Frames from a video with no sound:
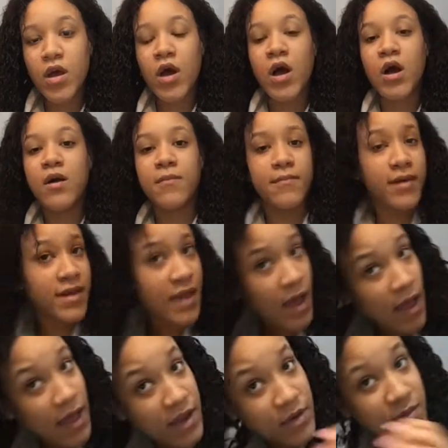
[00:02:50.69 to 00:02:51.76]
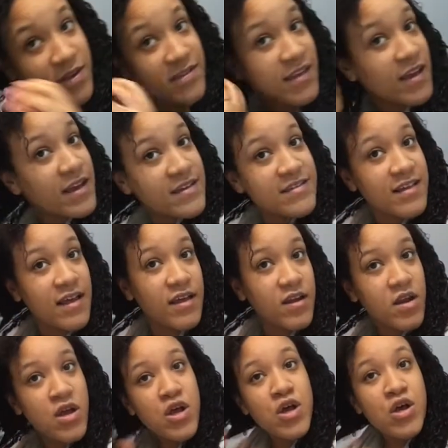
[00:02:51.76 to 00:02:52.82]
But yeah, anyways, like I
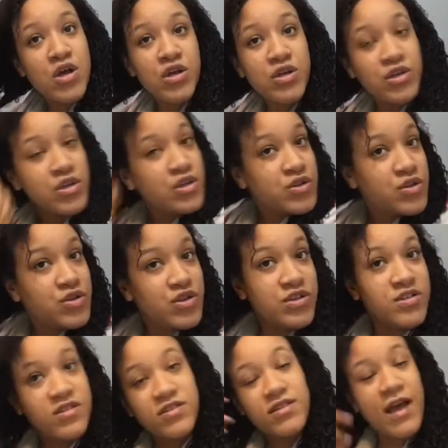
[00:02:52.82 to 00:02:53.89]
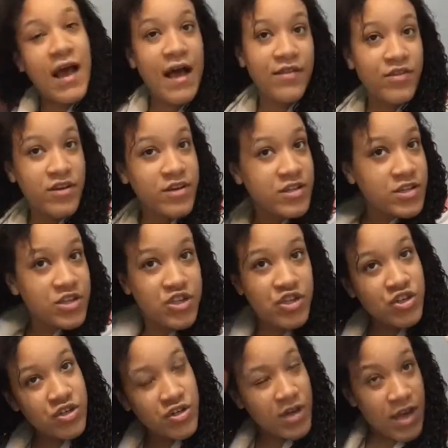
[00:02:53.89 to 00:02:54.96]
said, just add the
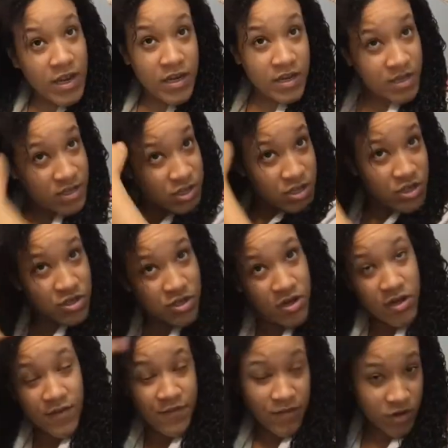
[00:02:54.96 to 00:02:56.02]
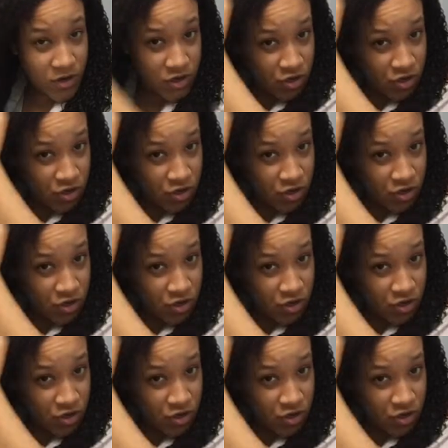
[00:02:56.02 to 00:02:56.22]
conditioner, any conditioner of your